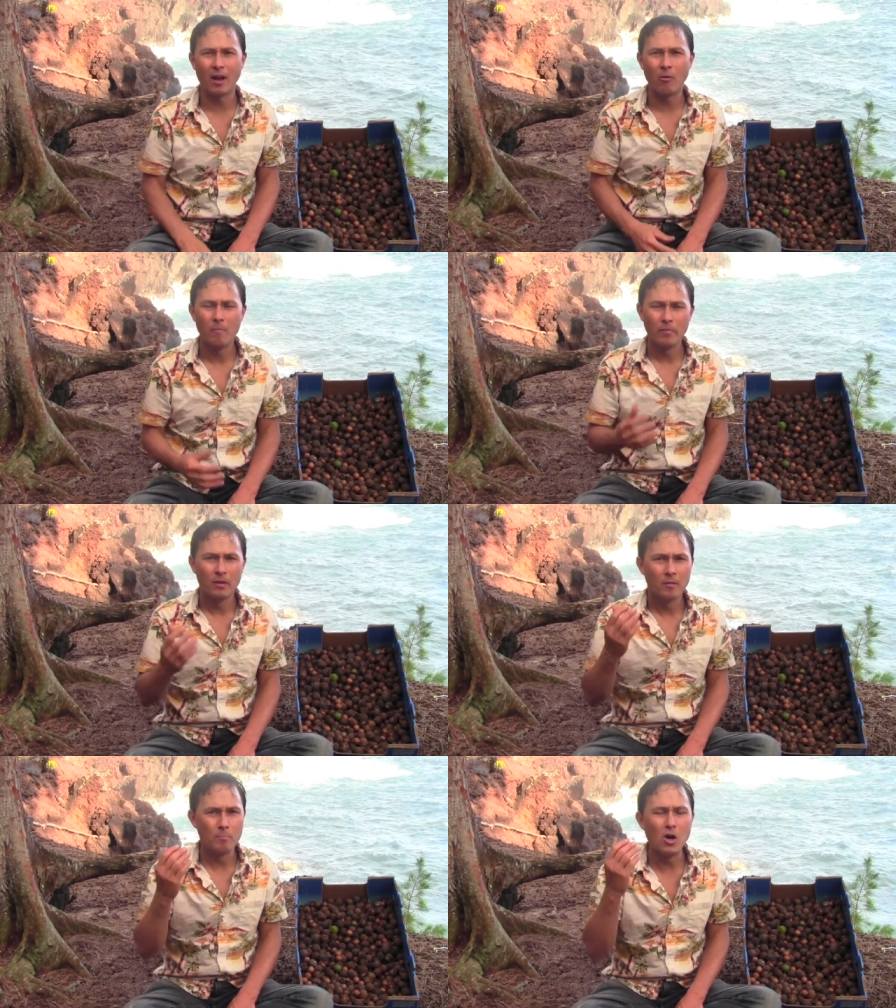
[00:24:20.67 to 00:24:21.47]
Now,
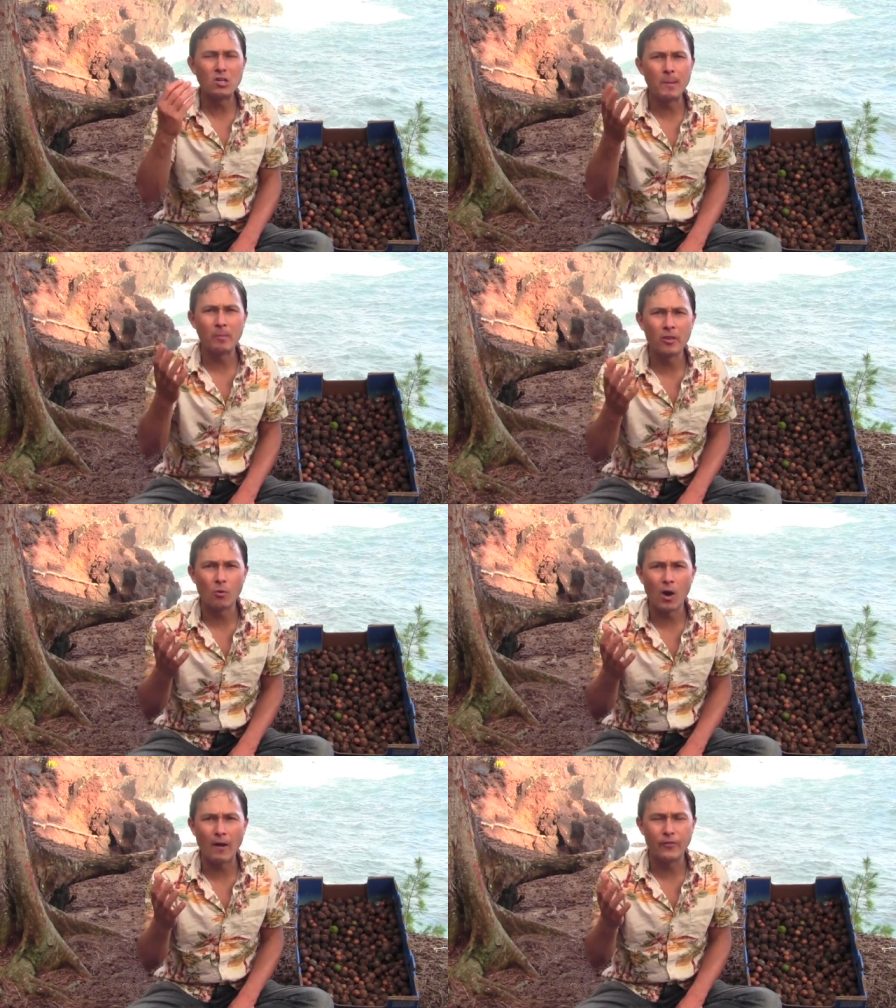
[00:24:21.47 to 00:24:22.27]
most people
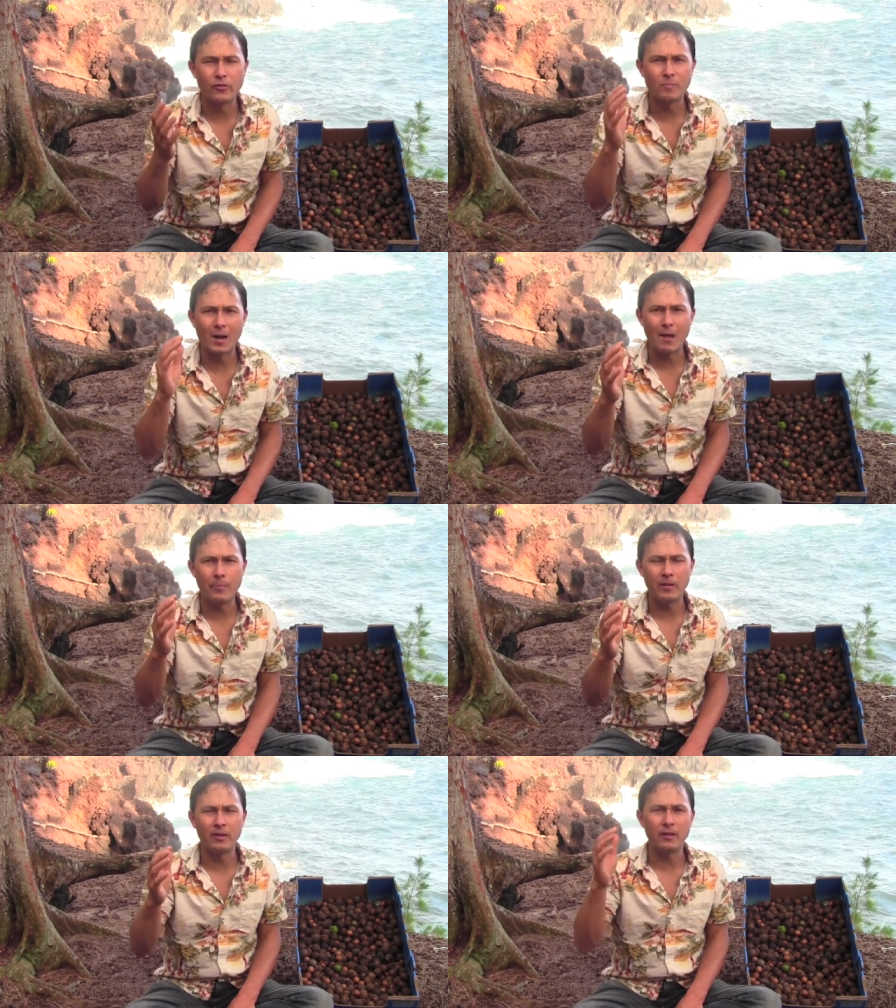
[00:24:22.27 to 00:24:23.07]
into raw foods, in my
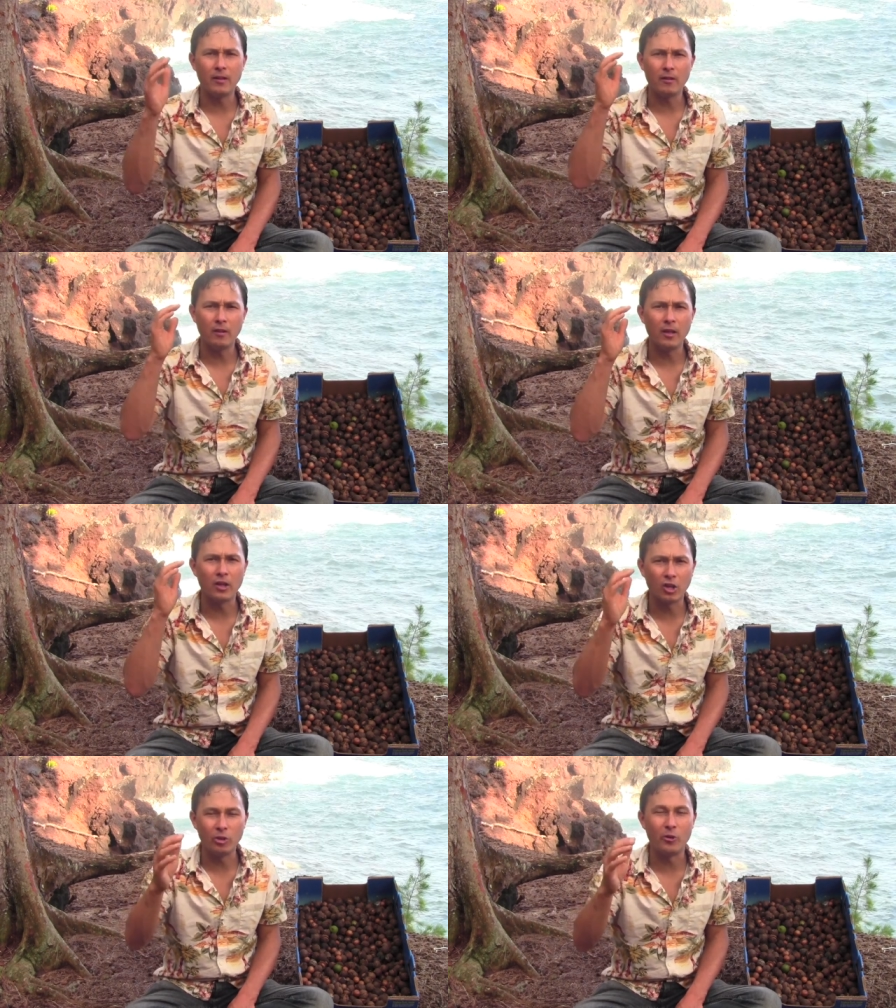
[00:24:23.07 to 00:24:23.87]
opinion,
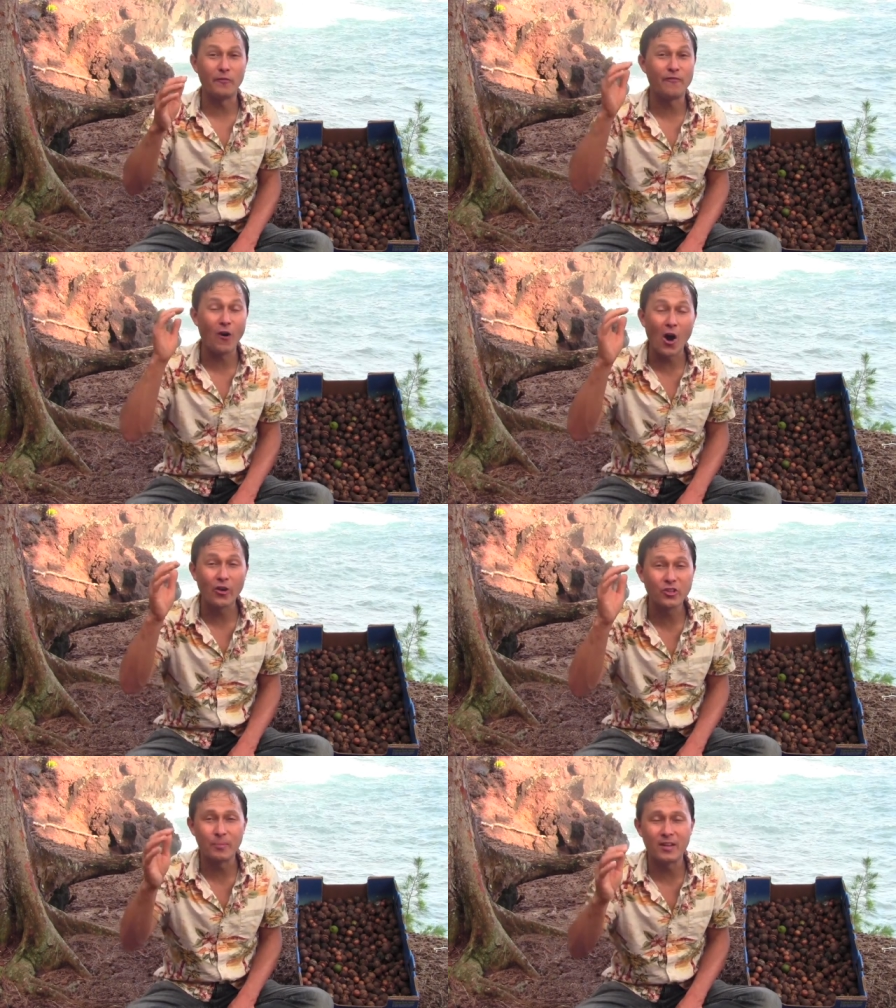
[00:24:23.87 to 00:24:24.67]
include
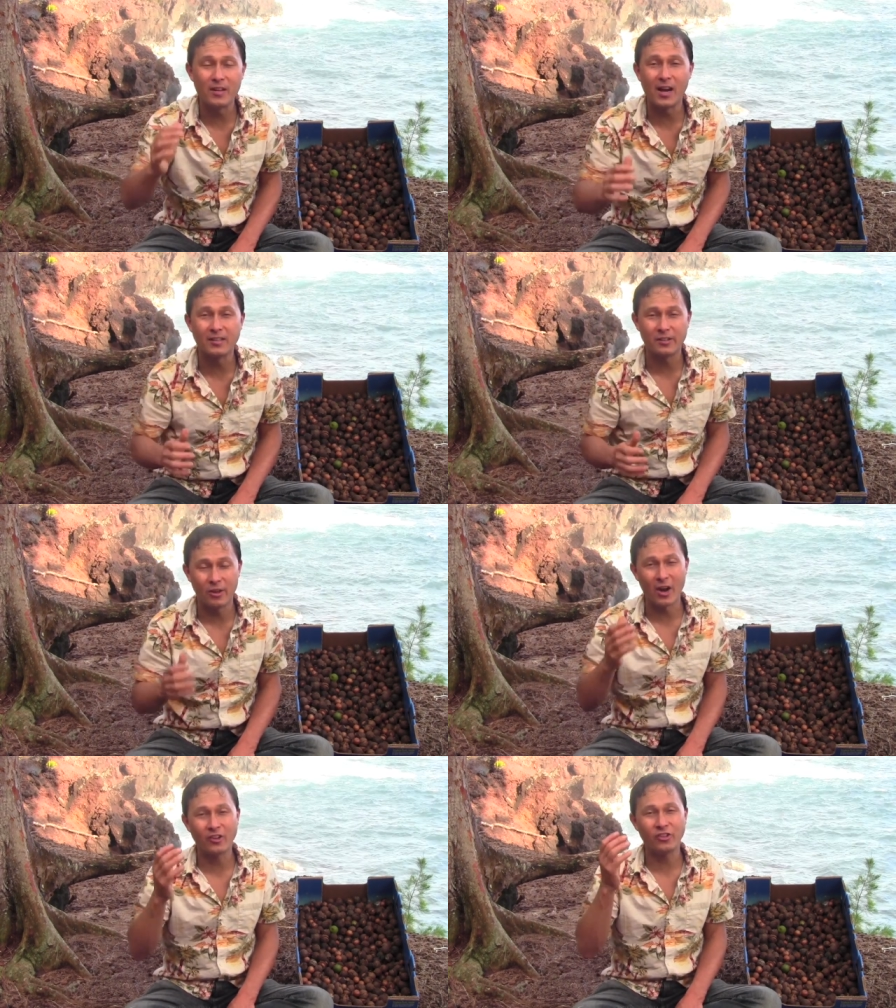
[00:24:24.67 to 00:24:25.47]
far too many nuts,
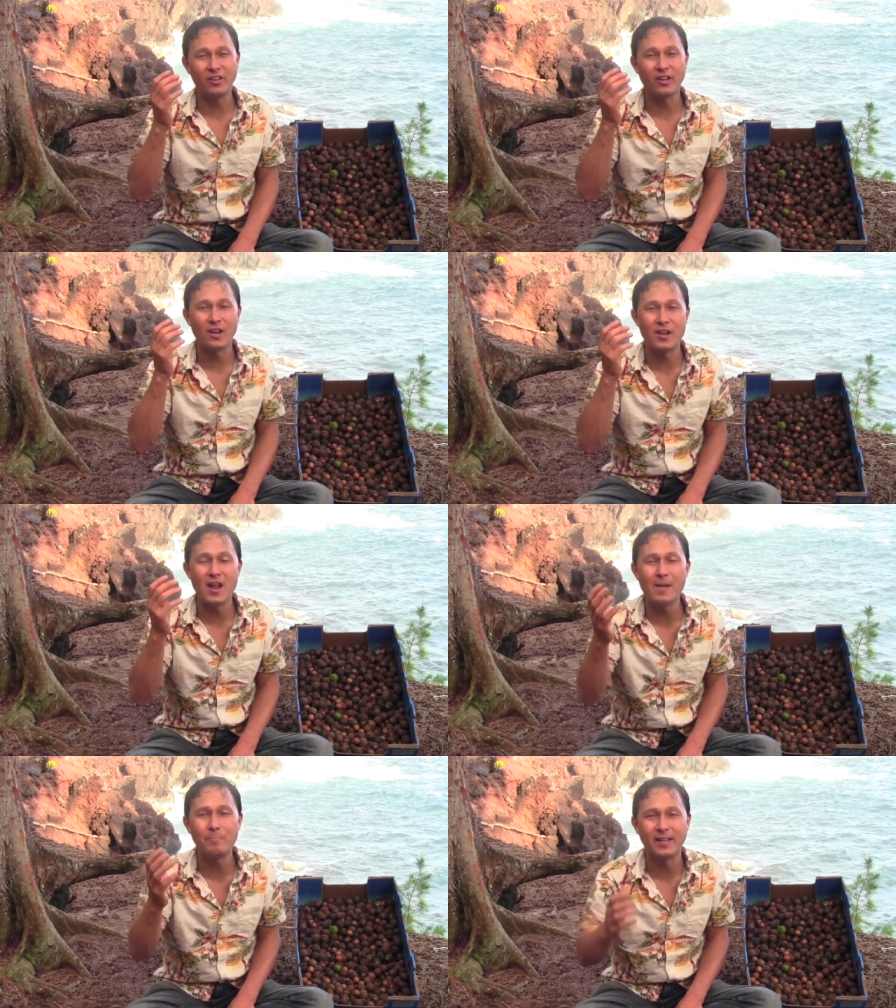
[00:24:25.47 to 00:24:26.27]
and they're actually eating a
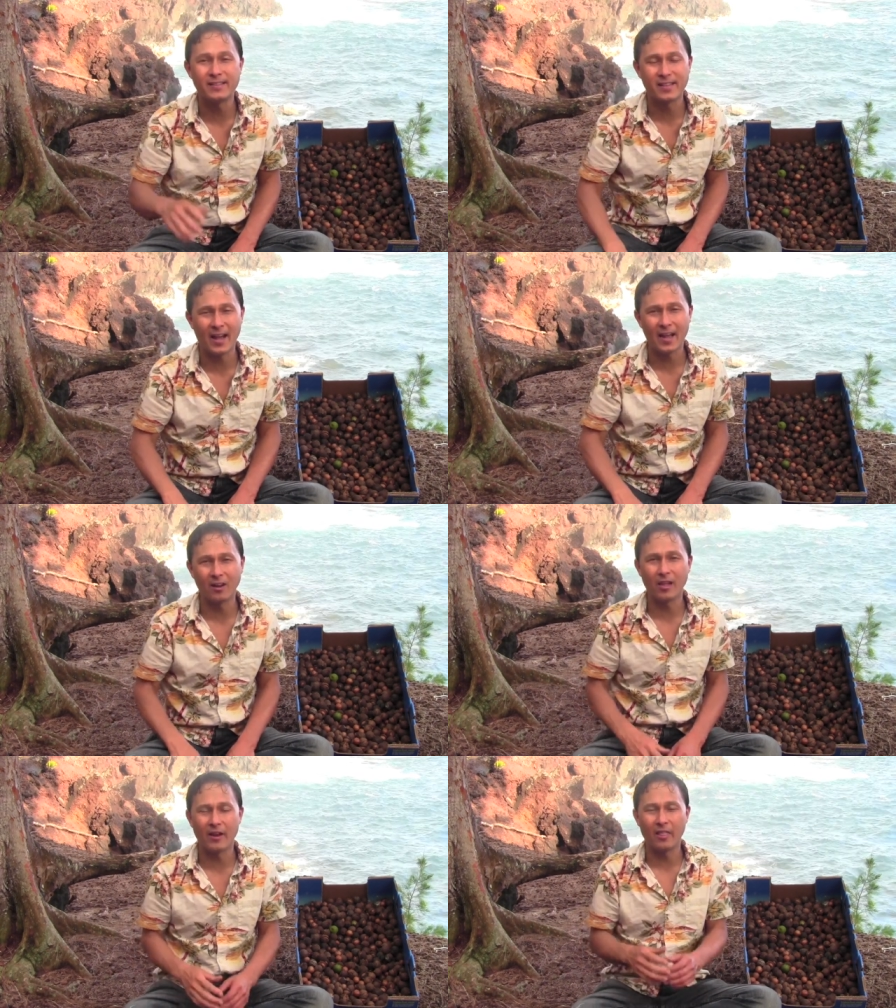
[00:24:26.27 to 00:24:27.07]
nut-based
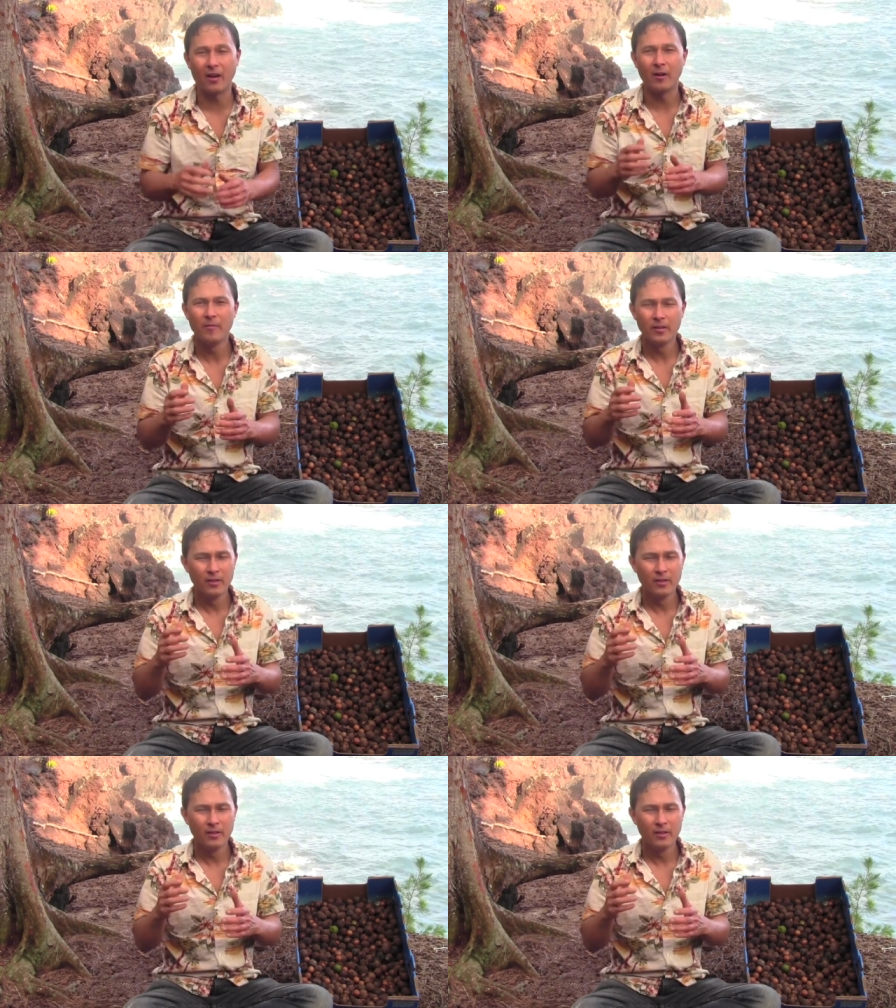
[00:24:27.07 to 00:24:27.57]
diet. A lot of the